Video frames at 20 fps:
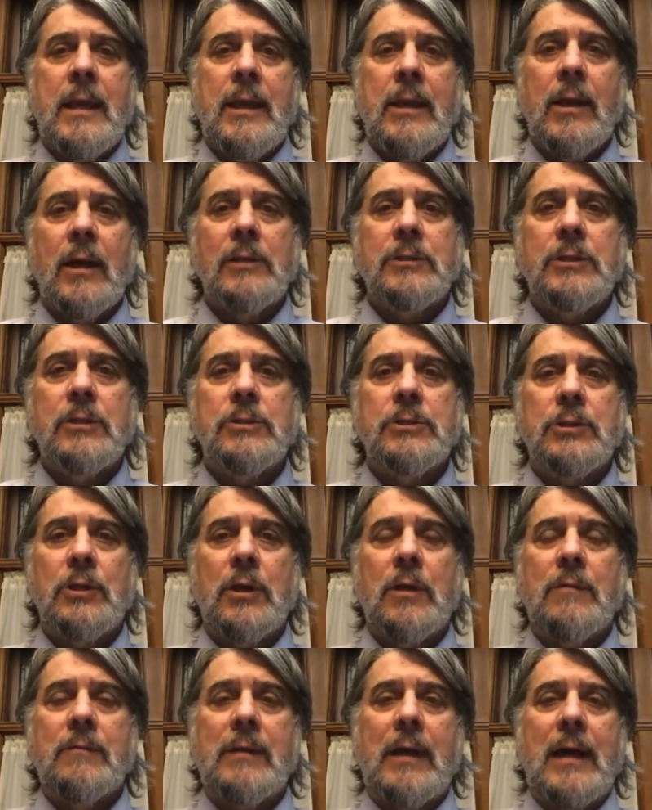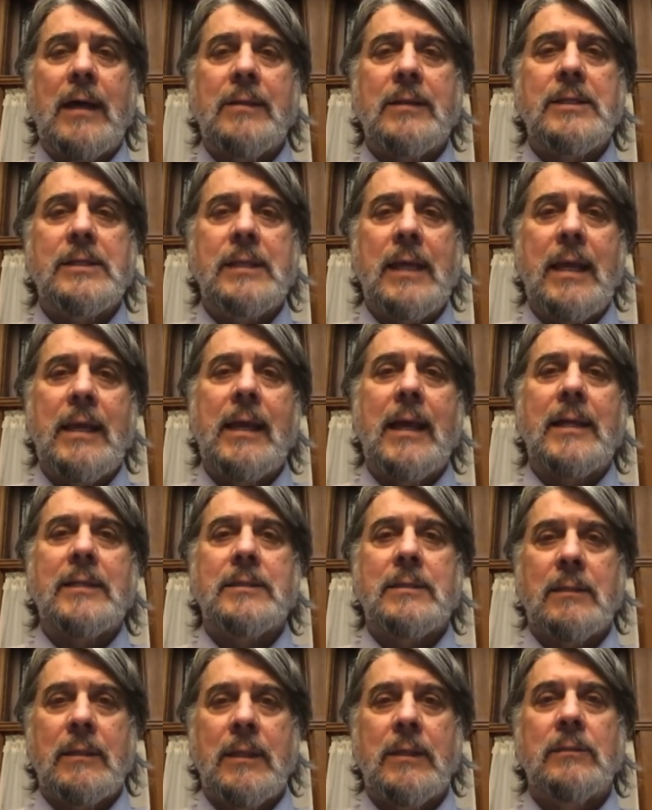He also served on the Say
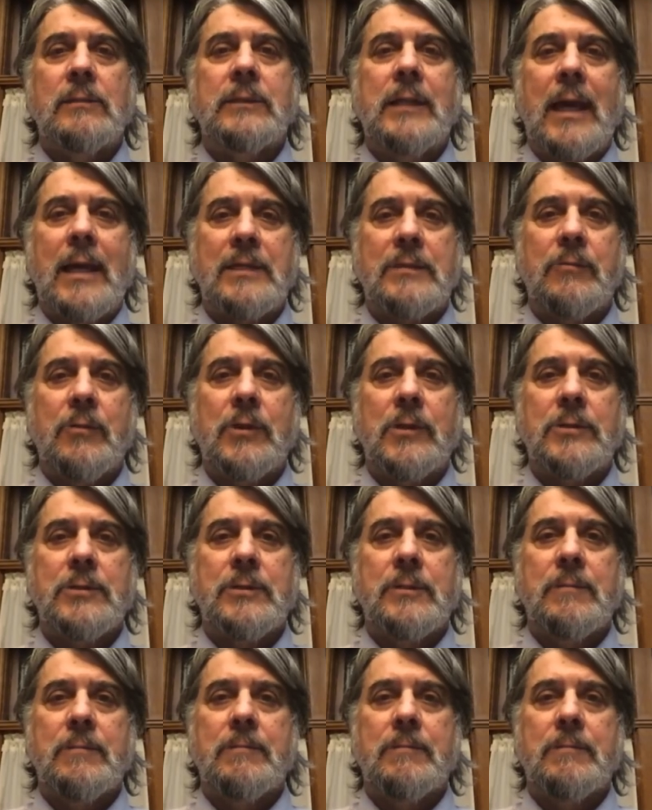Yes legal task force.